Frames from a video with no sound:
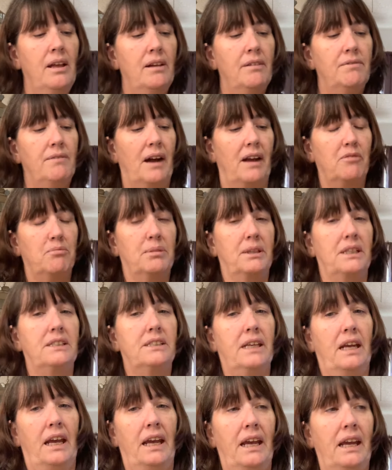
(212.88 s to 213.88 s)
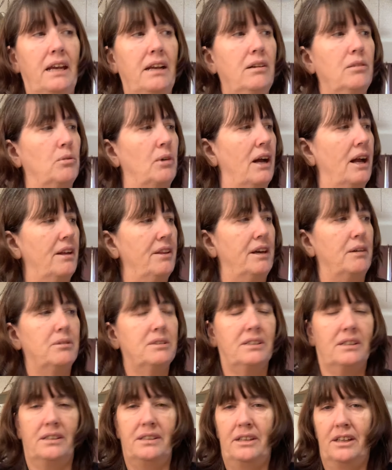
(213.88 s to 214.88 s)
5 plus 8. Wow, that
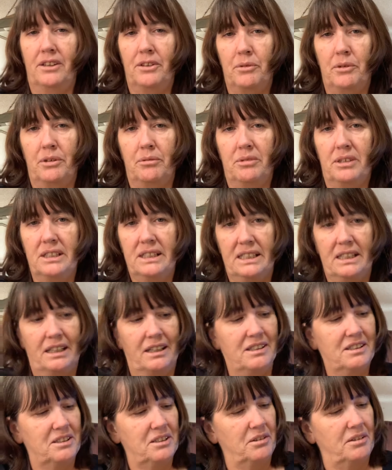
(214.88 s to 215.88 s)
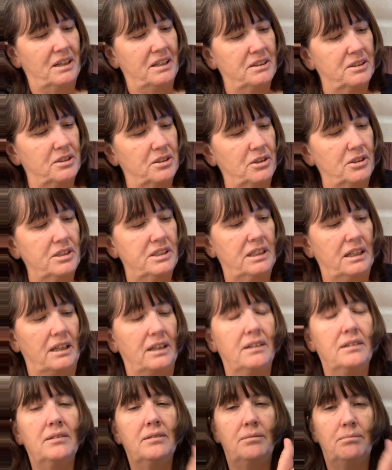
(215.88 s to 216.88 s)
was on the other one, wasn't it? So that's
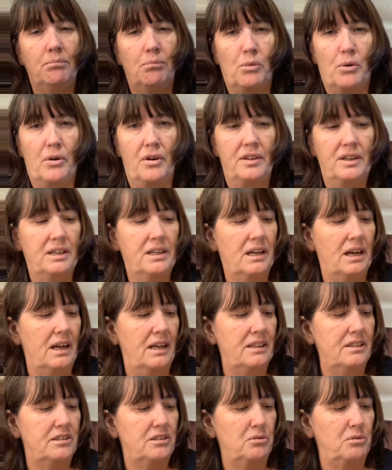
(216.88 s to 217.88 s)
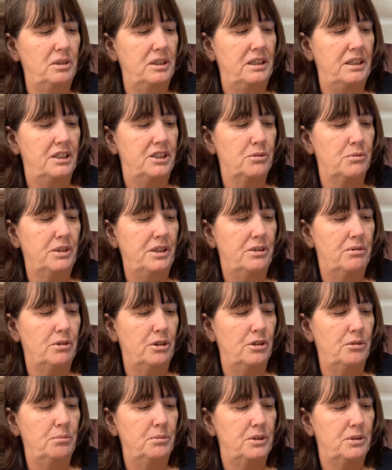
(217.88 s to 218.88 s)
13, more than 9. So we need to
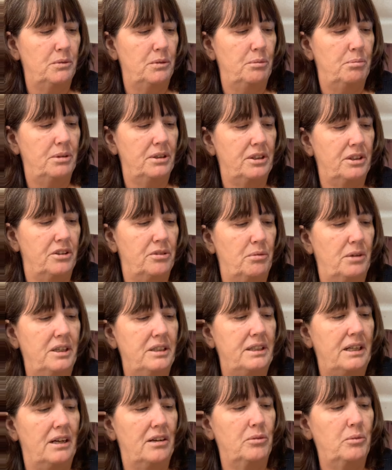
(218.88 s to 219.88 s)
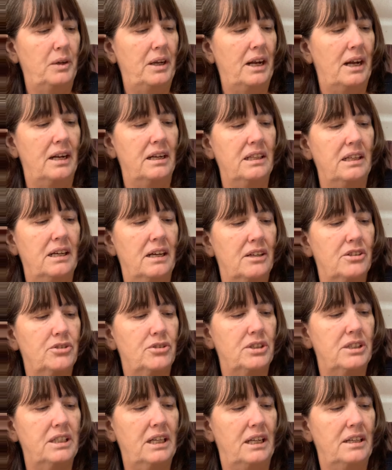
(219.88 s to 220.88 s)
regroup. So we put the 3 down. We added the
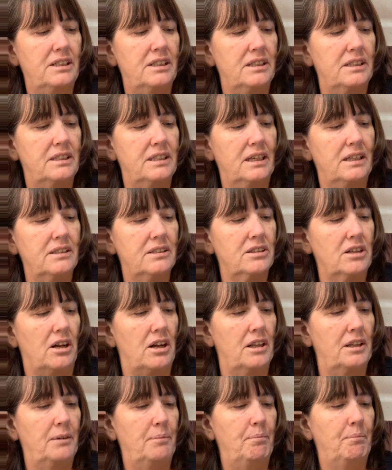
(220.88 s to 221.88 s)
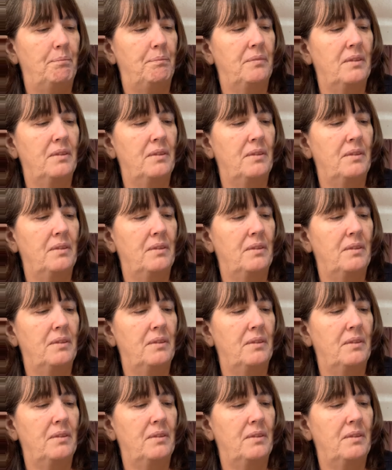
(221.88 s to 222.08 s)
extra 10 to the tens column.